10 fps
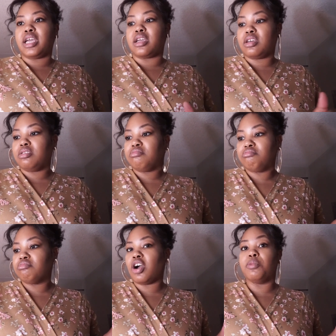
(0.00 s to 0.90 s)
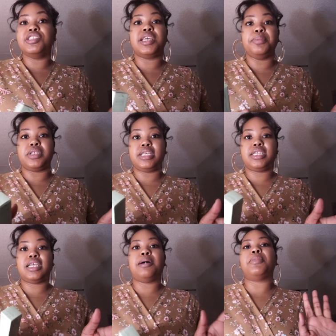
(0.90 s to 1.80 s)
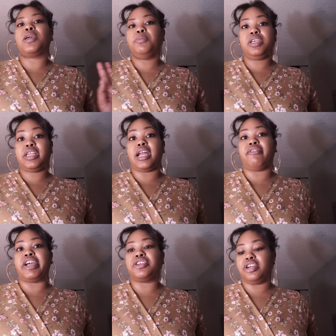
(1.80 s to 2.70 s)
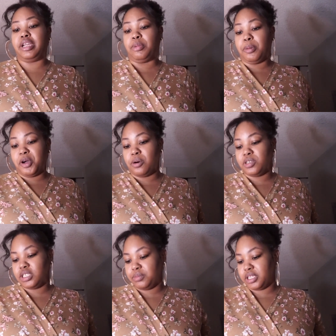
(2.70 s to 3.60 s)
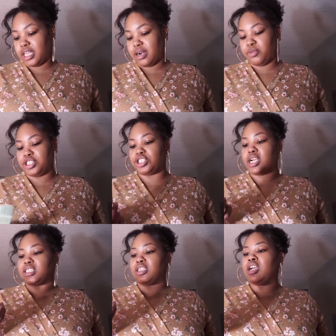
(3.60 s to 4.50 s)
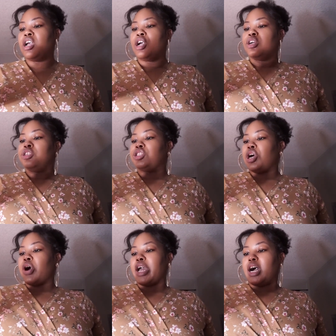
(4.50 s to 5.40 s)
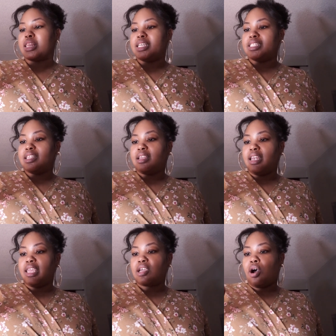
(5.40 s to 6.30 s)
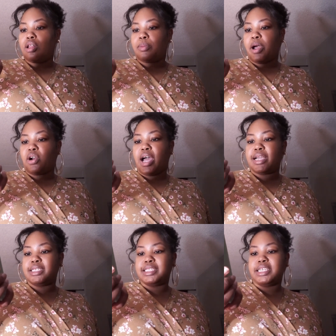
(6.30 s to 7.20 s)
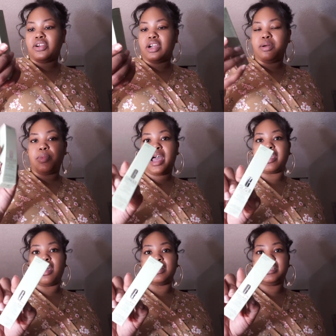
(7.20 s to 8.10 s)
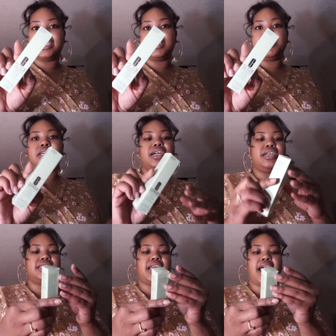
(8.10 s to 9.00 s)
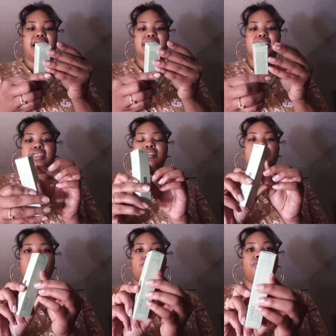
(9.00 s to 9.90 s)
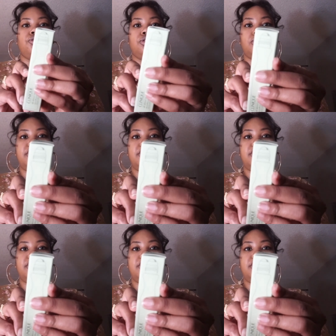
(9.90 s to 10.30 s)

Like, almost completely. I'm completely out of eye cream. I'm almost completely out of moisturizer. So I got this Clinique All About Eye Serum. I got this because it has like the little roller